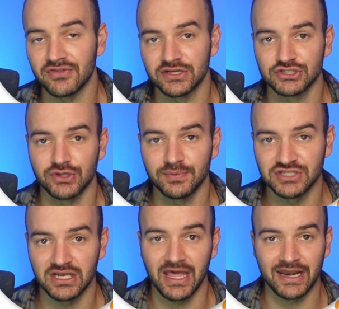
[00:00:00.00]
the
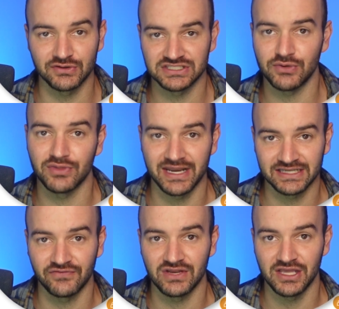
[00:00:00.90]
description, and I'll see you in the
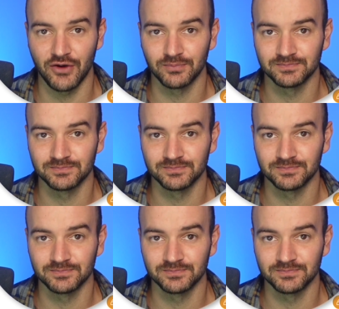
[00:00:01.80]
next video.